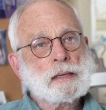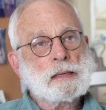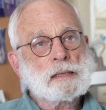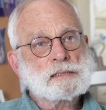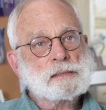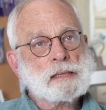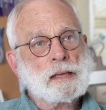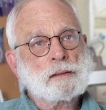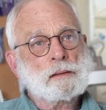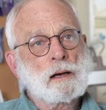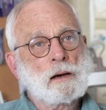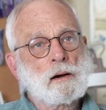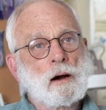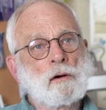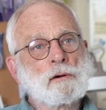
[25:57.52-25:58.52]
is that
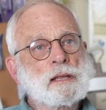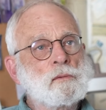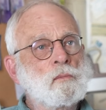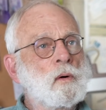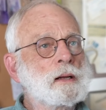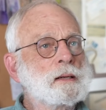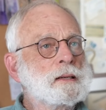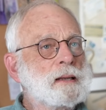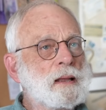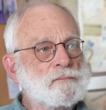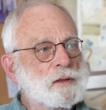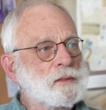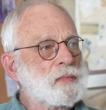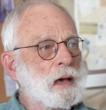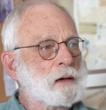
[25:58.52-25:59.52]
only one in
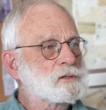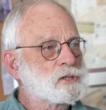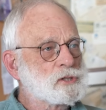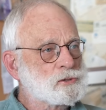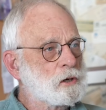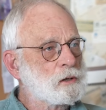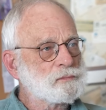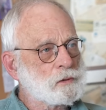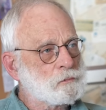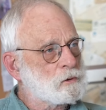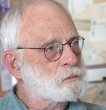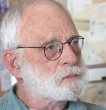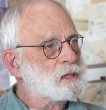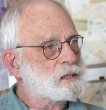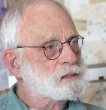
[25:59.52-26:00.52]
every thousand trophy
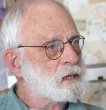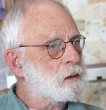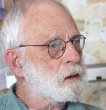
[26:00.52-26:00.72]
rooms has